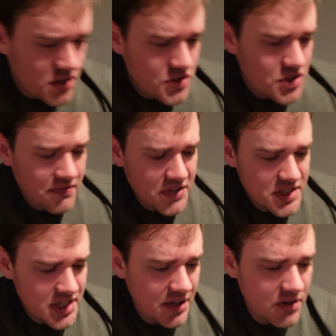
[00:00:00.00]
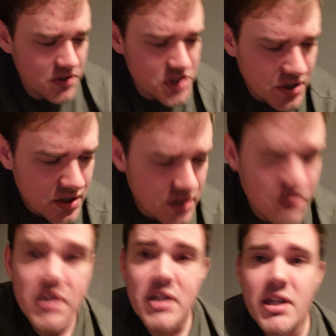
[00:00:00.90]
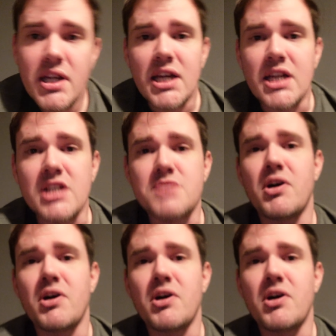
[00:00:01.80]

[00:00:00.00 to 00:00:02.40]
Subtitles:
So the first layer I'll show you is